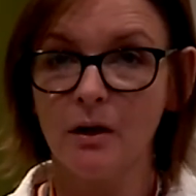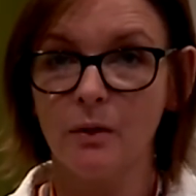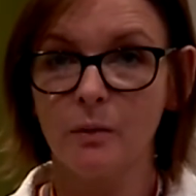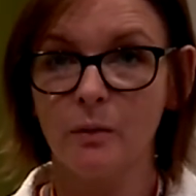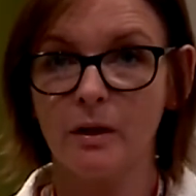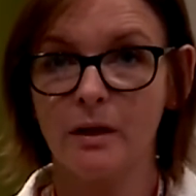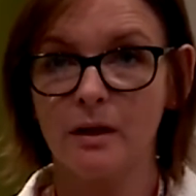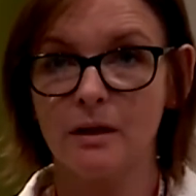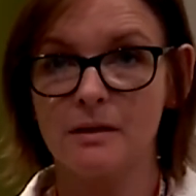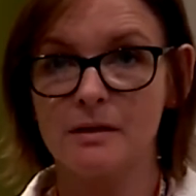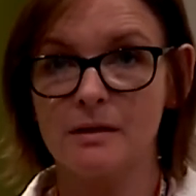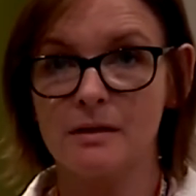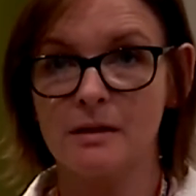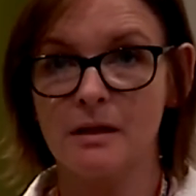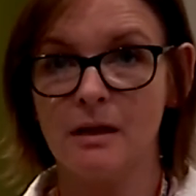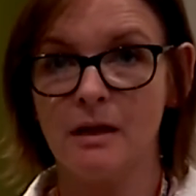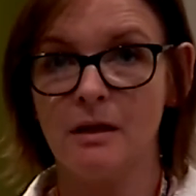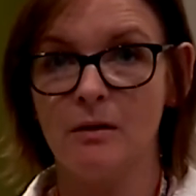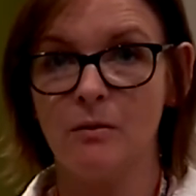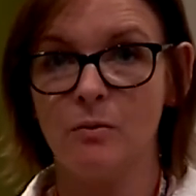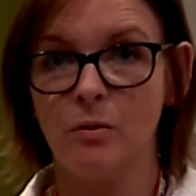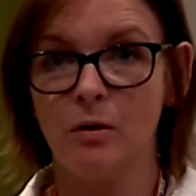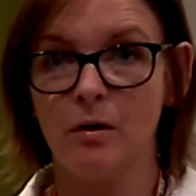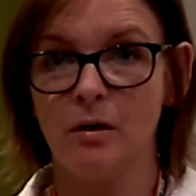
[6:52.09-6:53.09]
we could
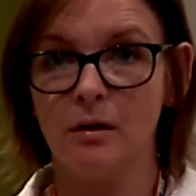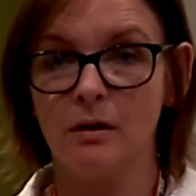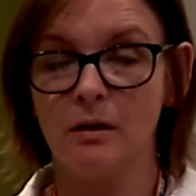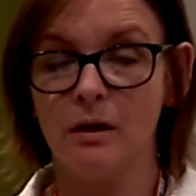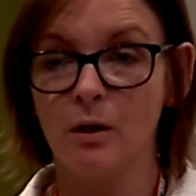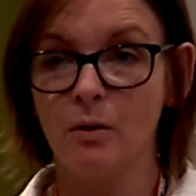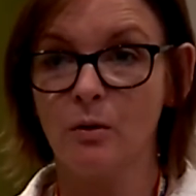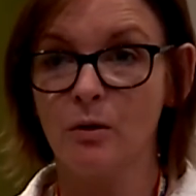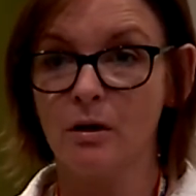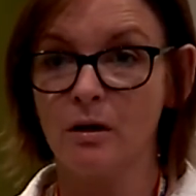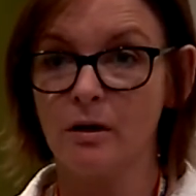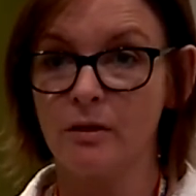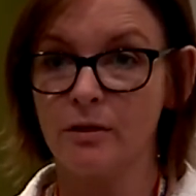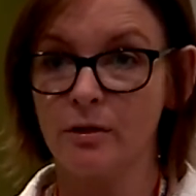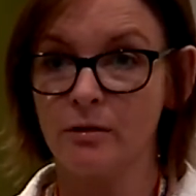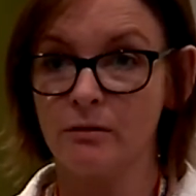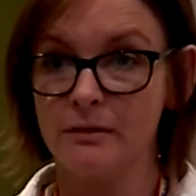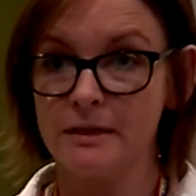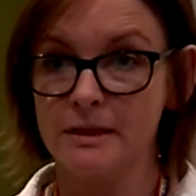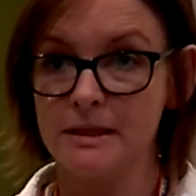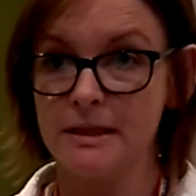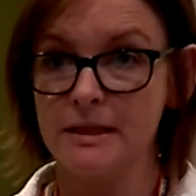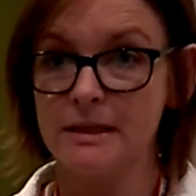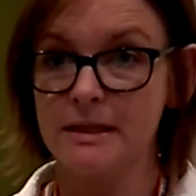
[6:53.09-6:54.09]
see what local
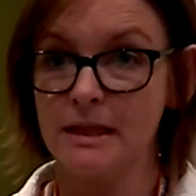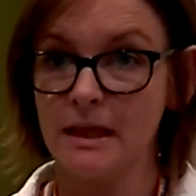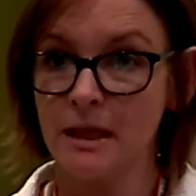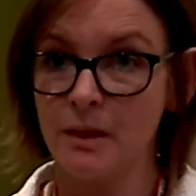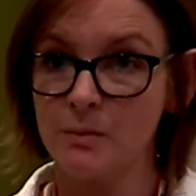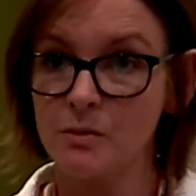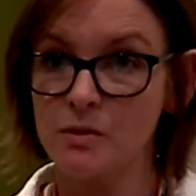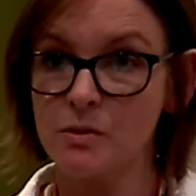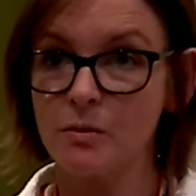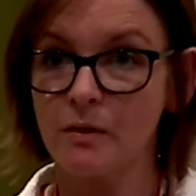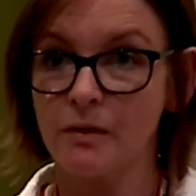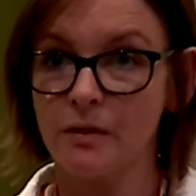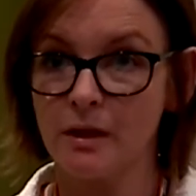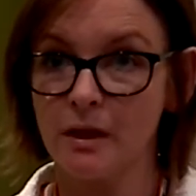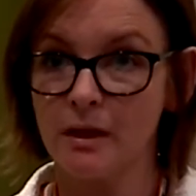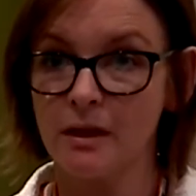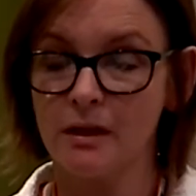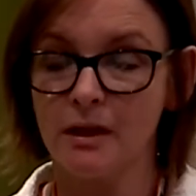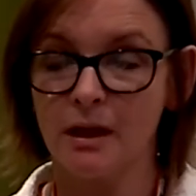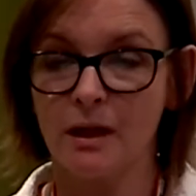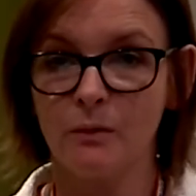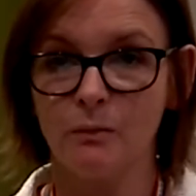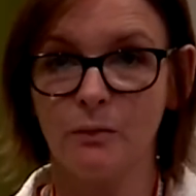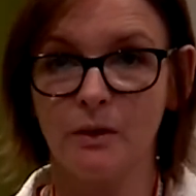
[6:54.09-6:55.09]
authority teams were
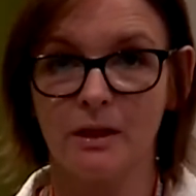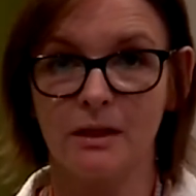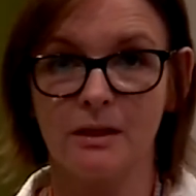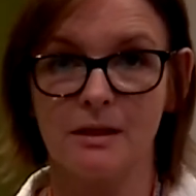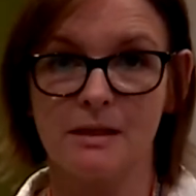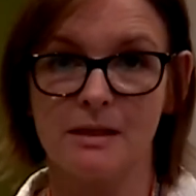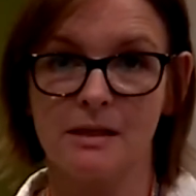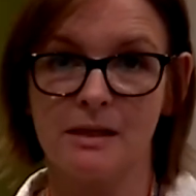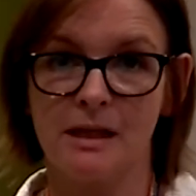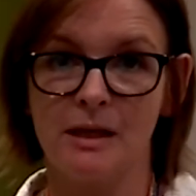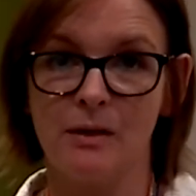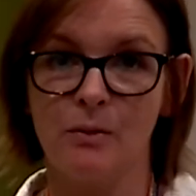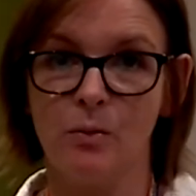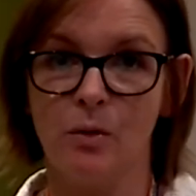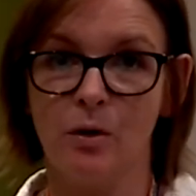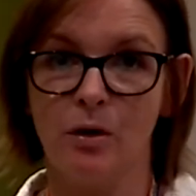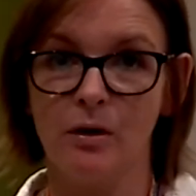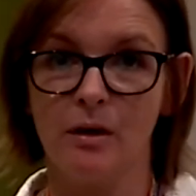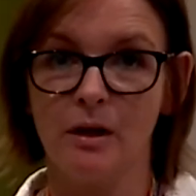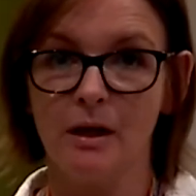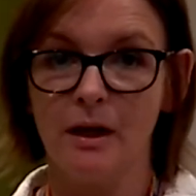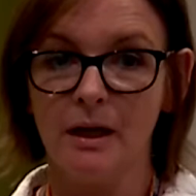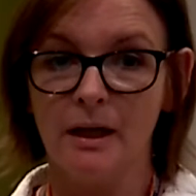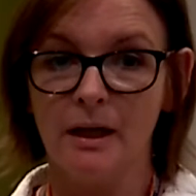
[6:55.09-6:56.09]
thinking, we could see
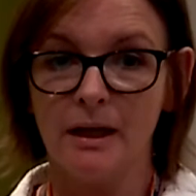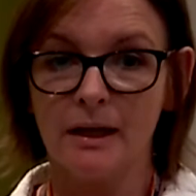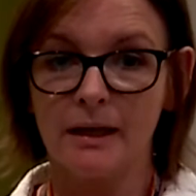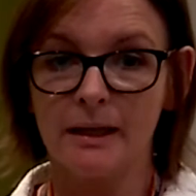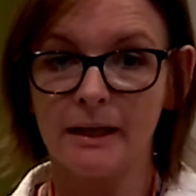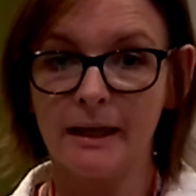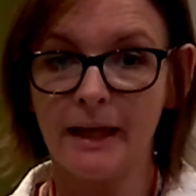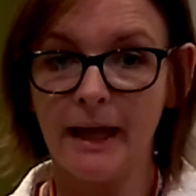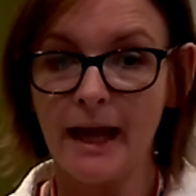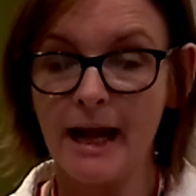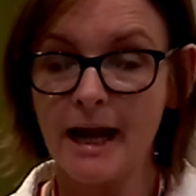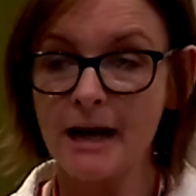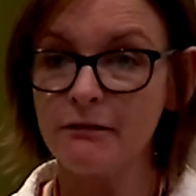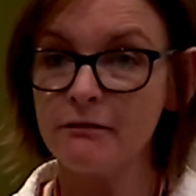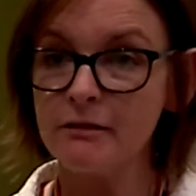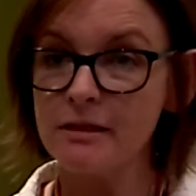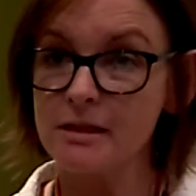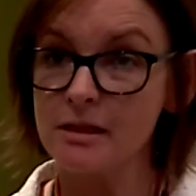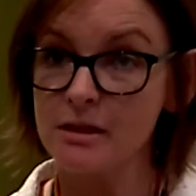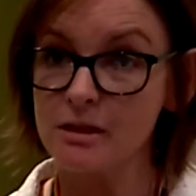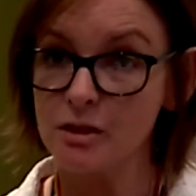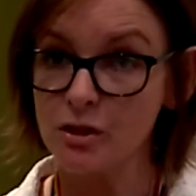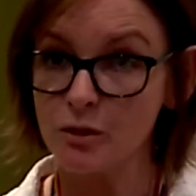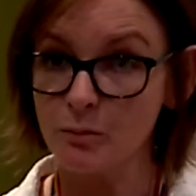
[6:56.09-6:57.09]
what
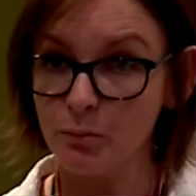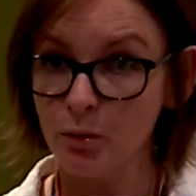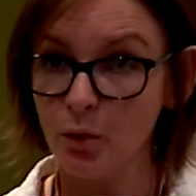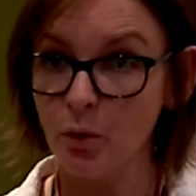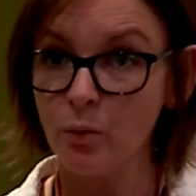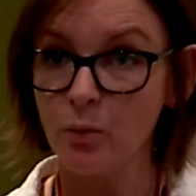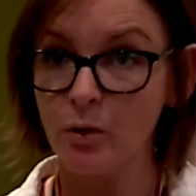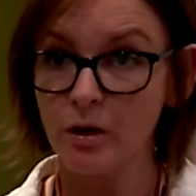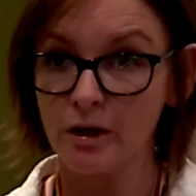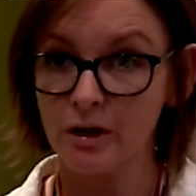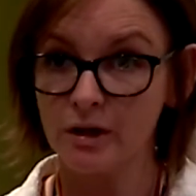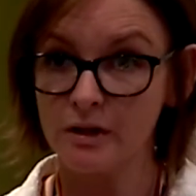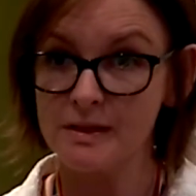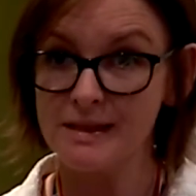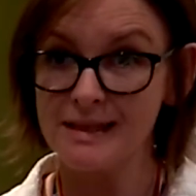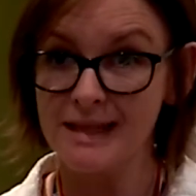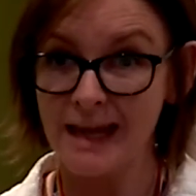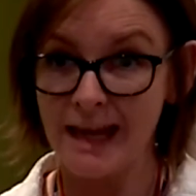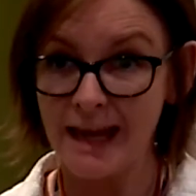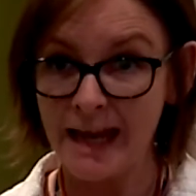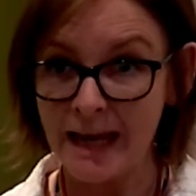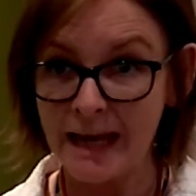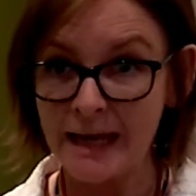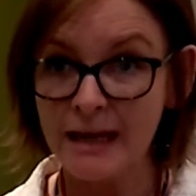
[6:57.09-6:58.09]
carers and support workers
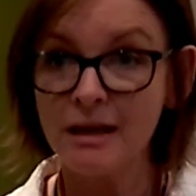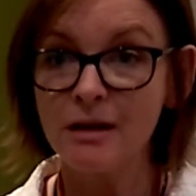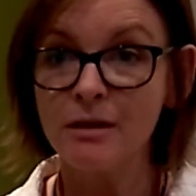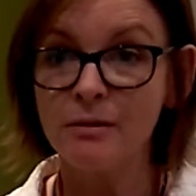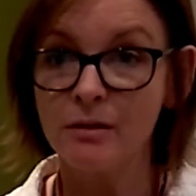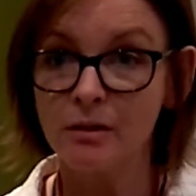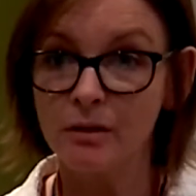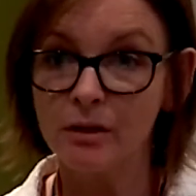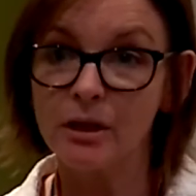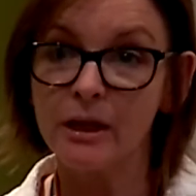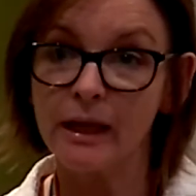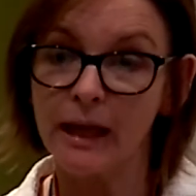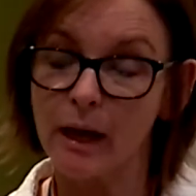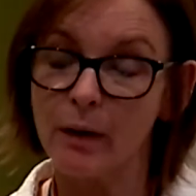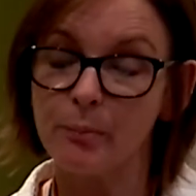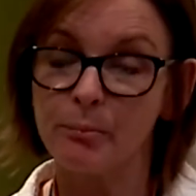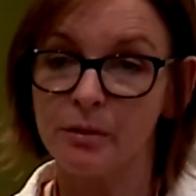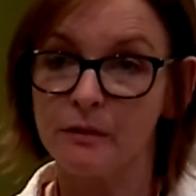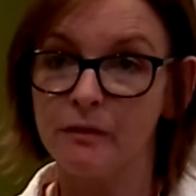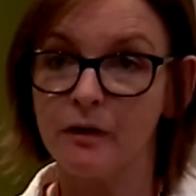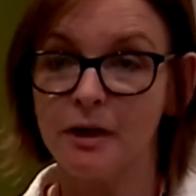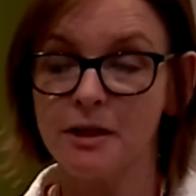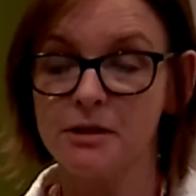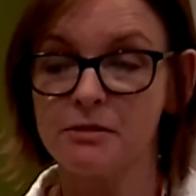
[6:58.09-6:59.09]
in care
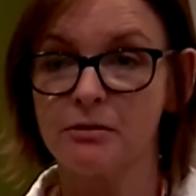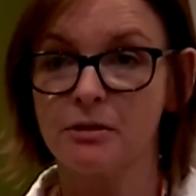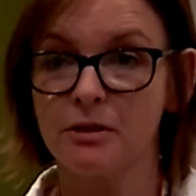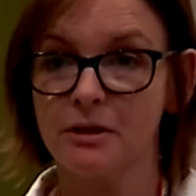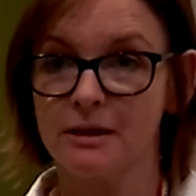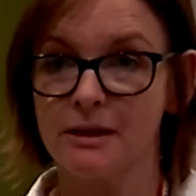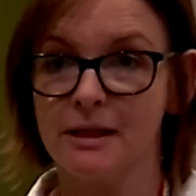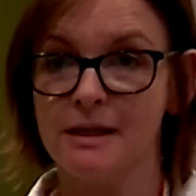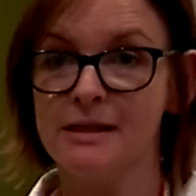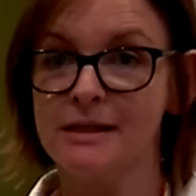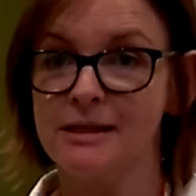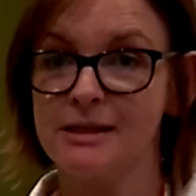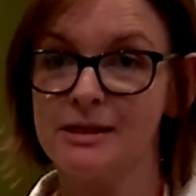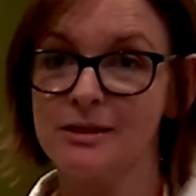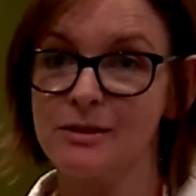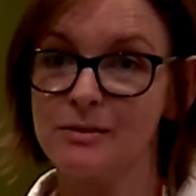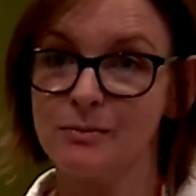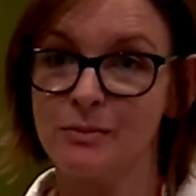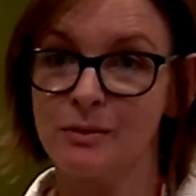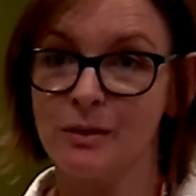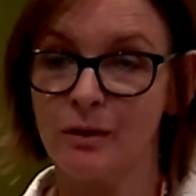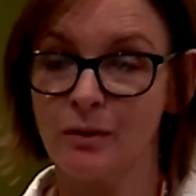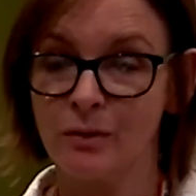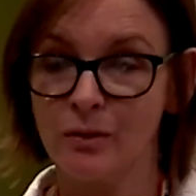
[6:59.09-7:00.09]
provider
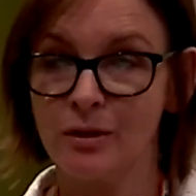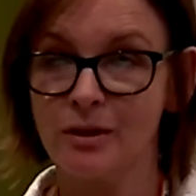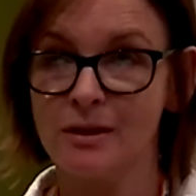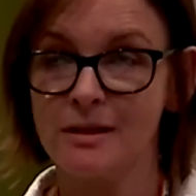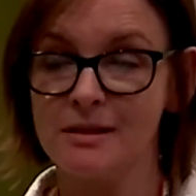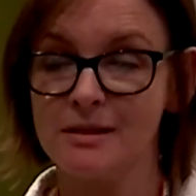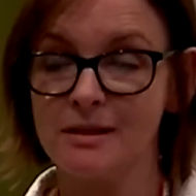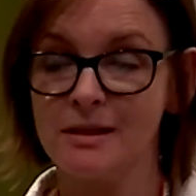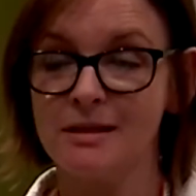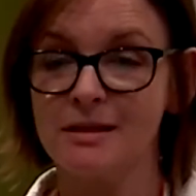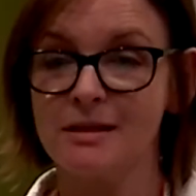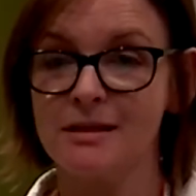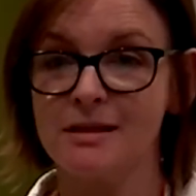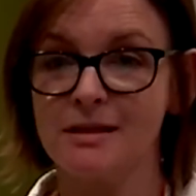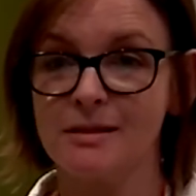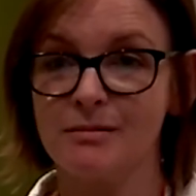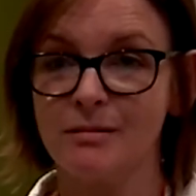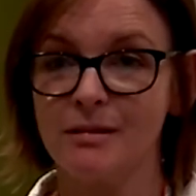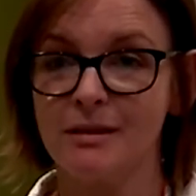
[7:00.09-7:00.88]
organisations were